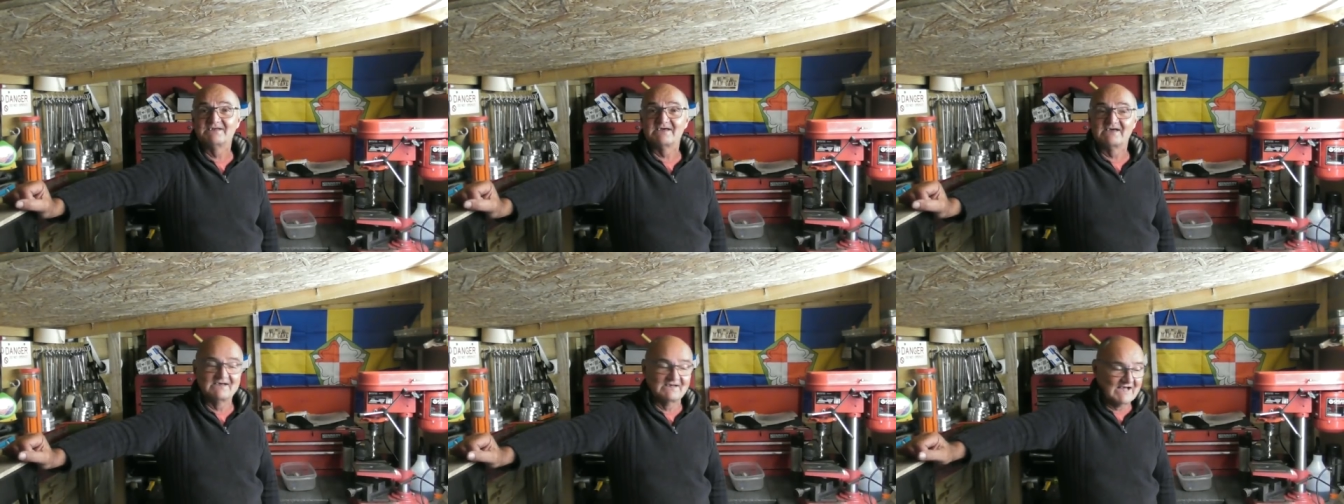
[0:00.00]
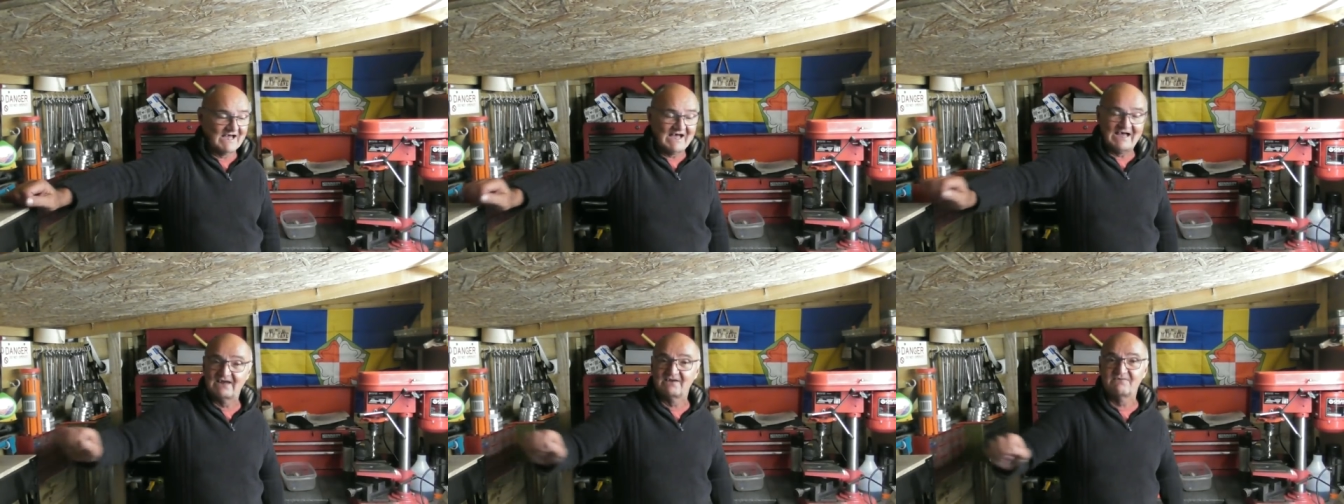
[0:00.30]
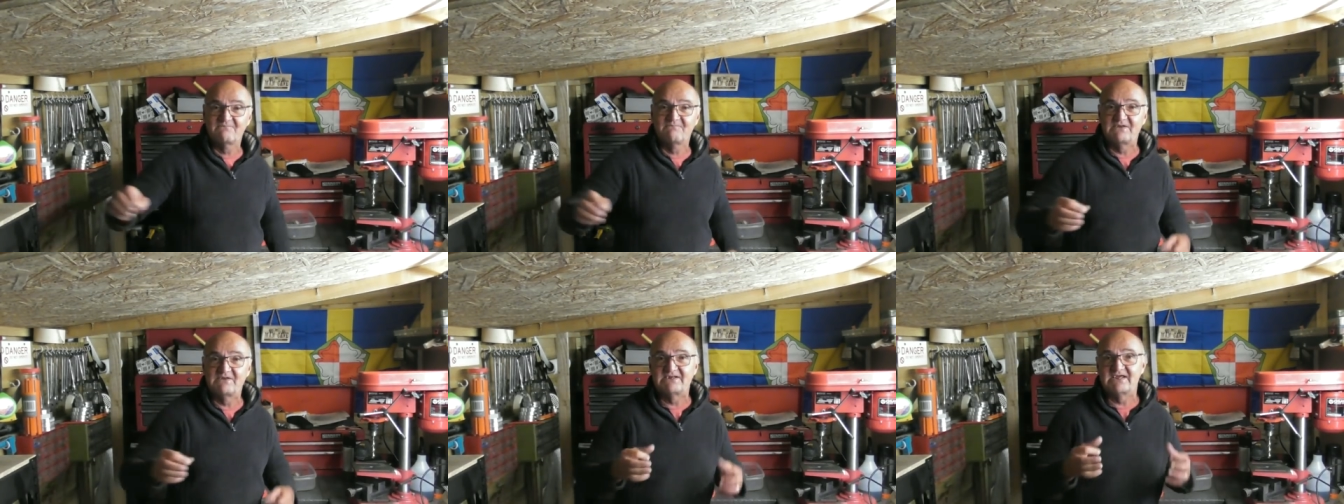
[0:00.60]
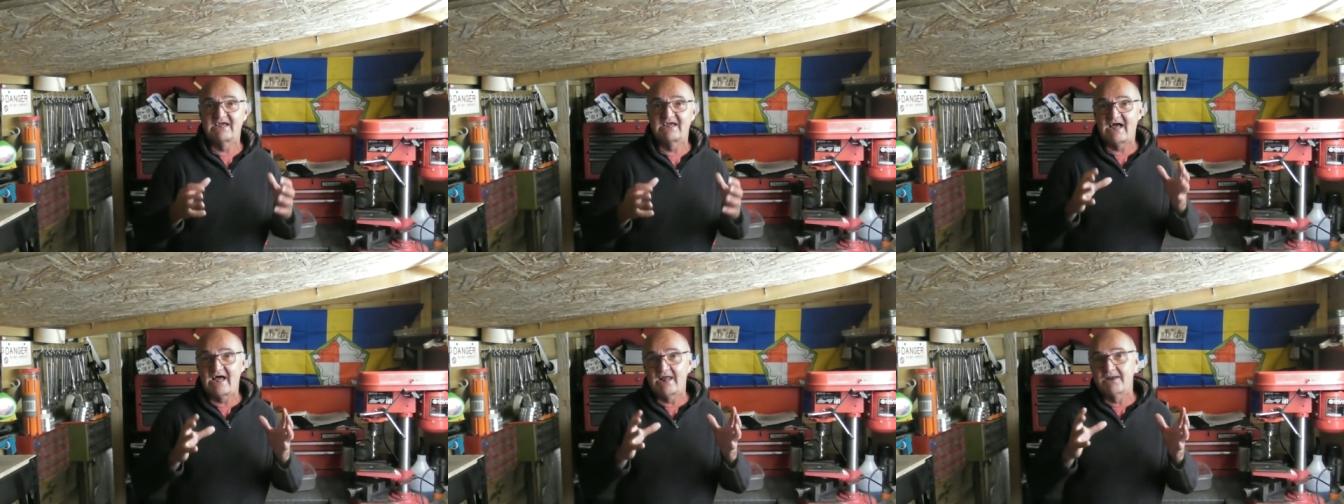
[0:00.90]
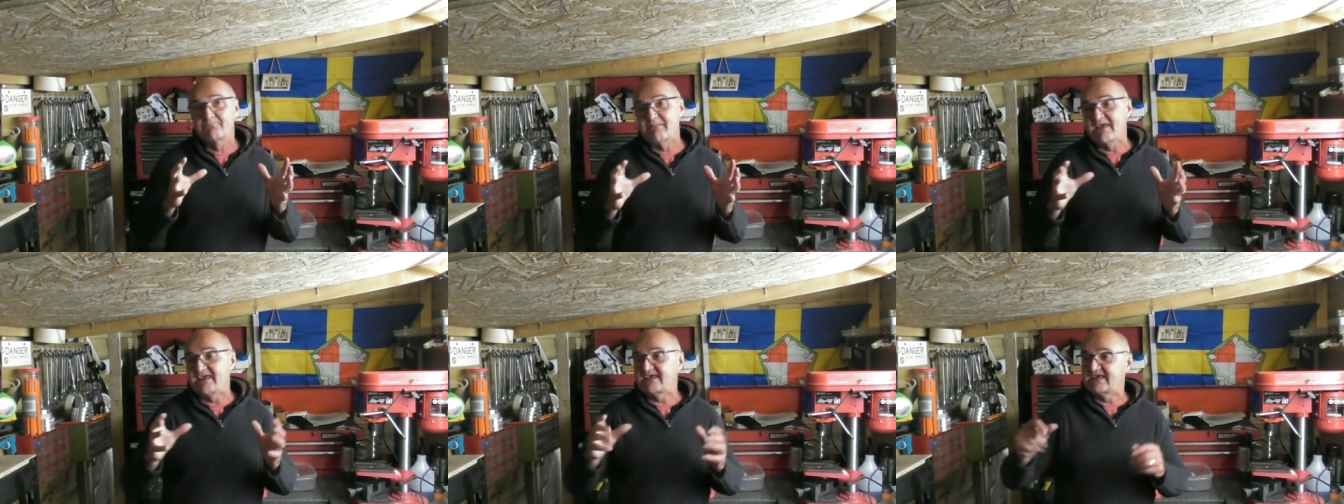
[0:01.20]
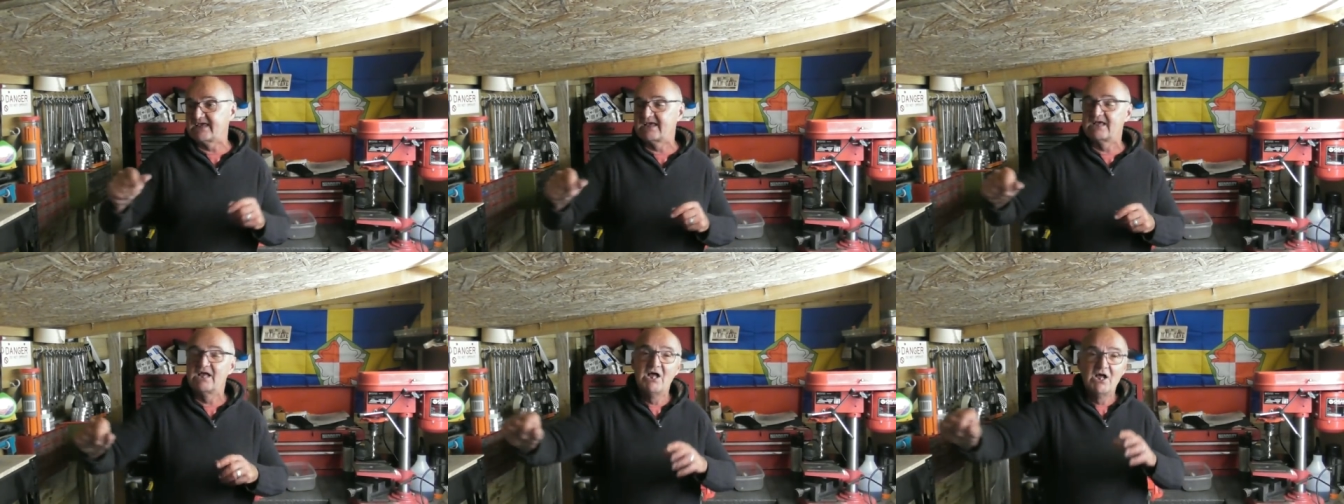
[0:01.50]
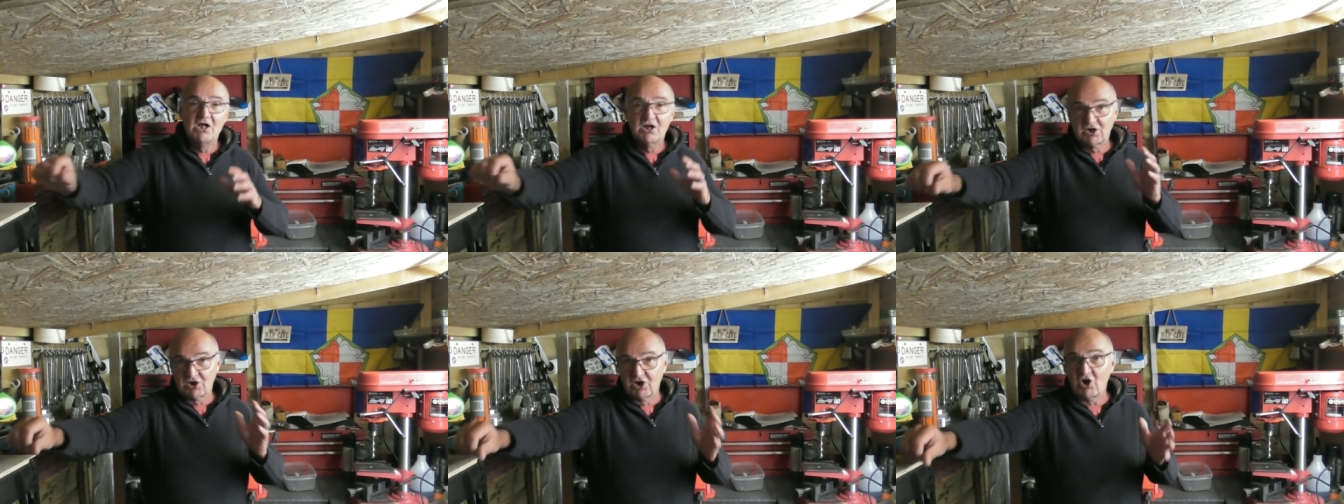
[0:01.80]
uh, hand fitting, hand making
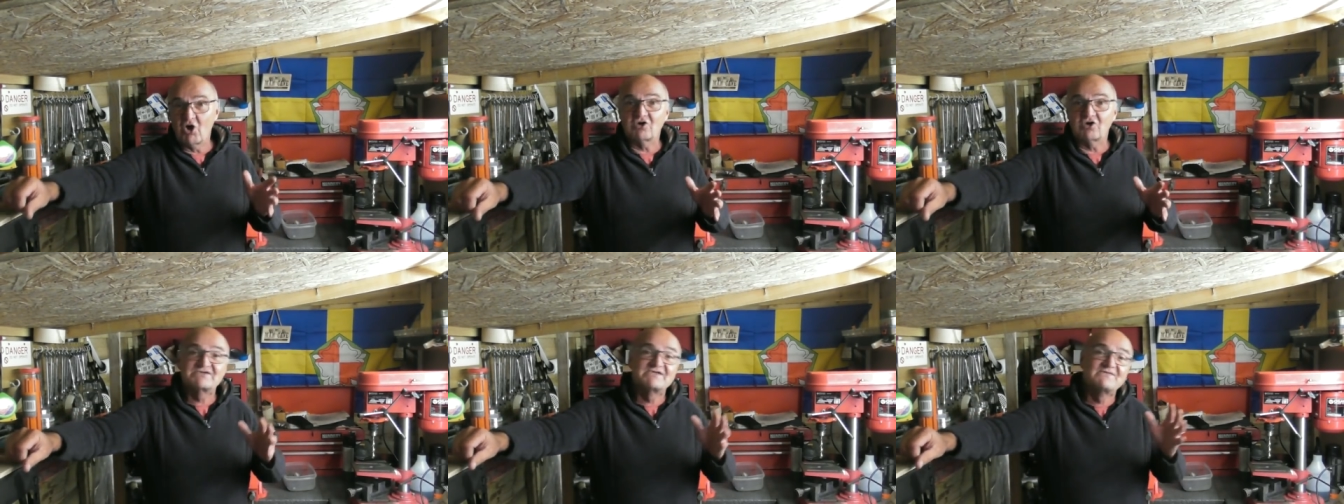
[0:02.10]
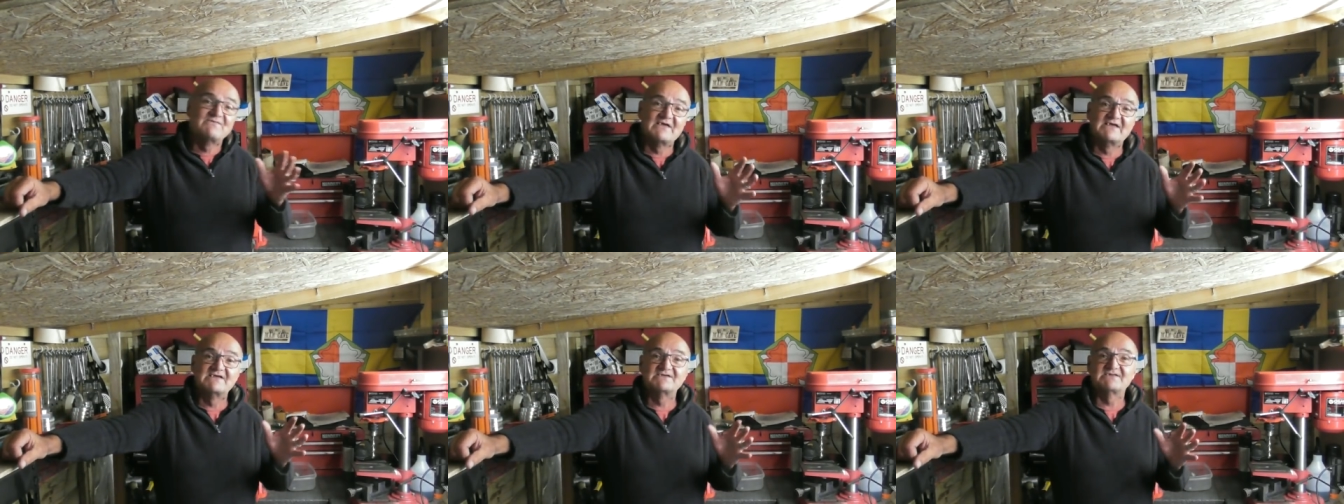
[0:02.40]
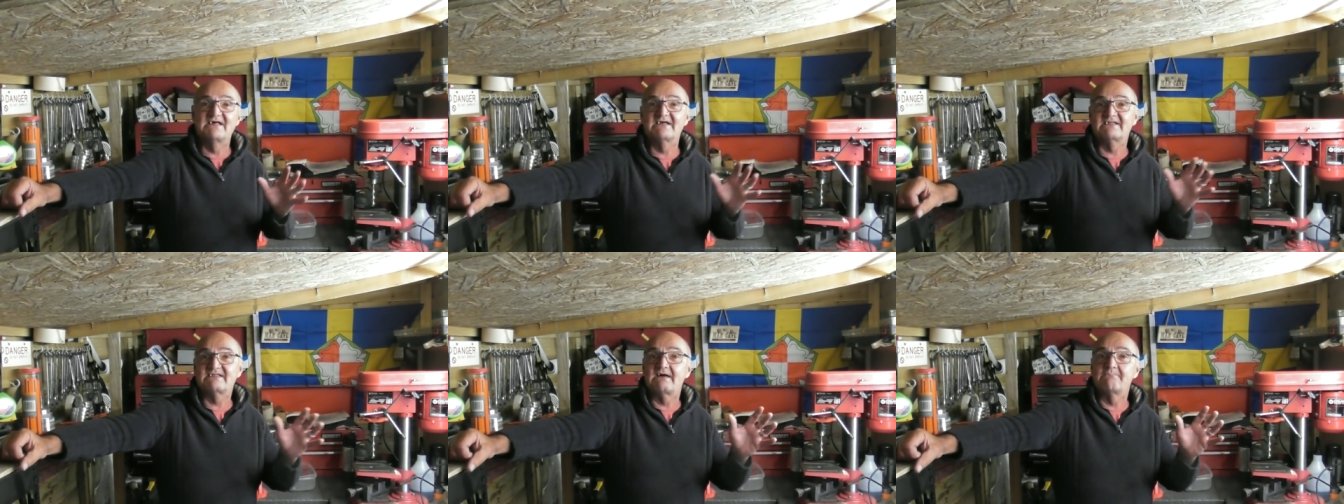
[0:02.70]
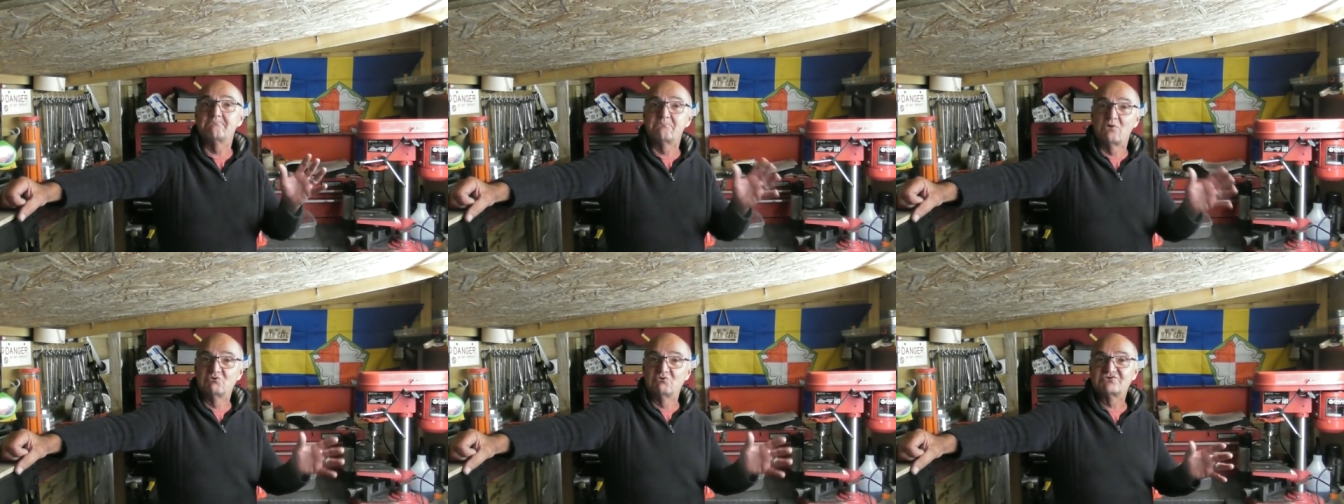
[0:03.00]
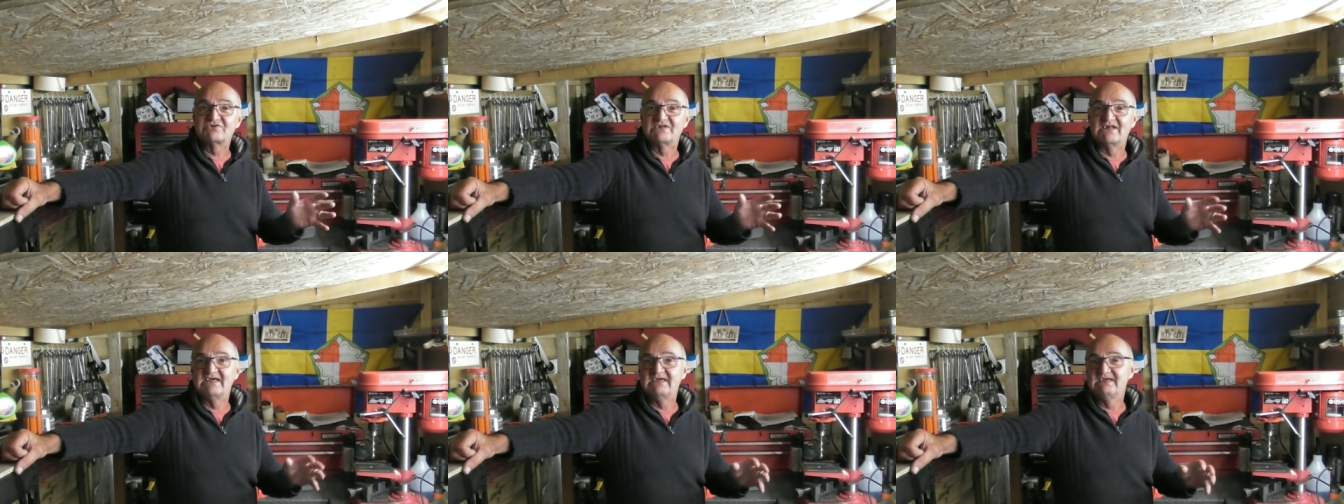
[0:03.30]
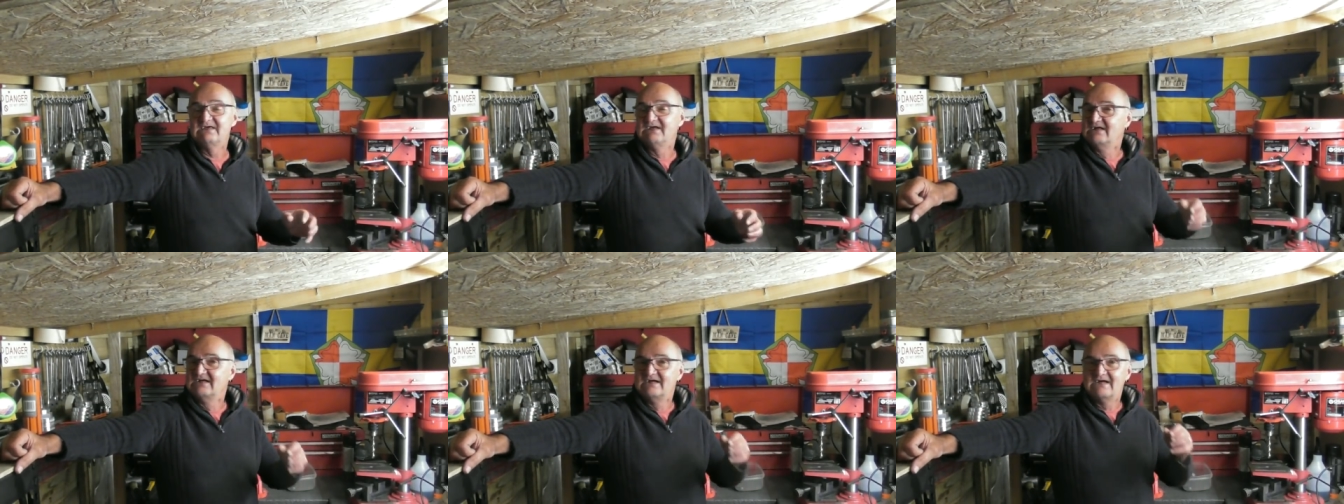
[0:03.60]
clocks and things like that mostly.